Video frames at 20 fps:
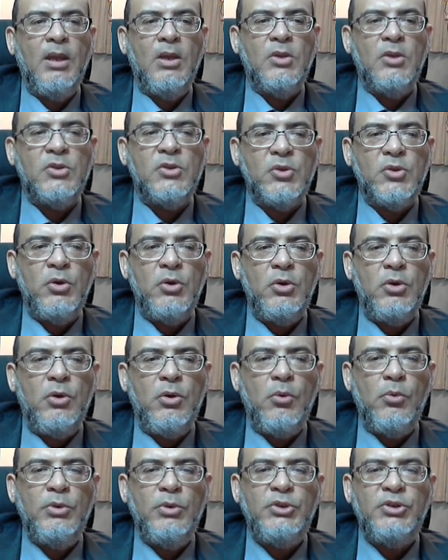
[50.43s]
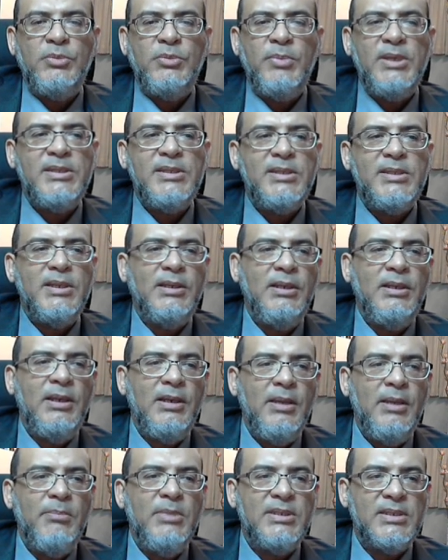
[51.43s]
So, which basically
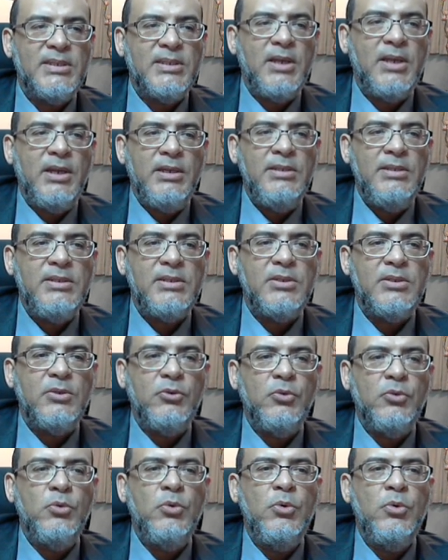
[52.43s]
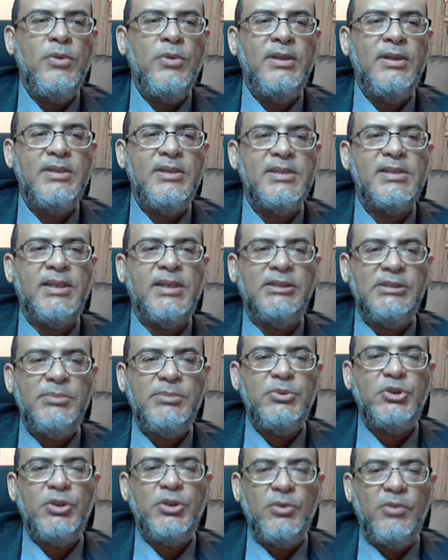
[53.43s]
limits science to the
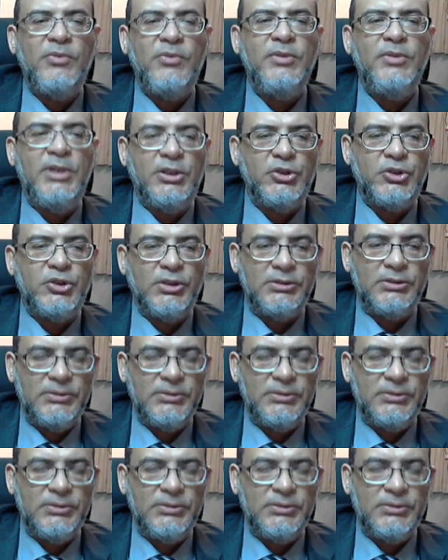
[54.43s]
description of nature.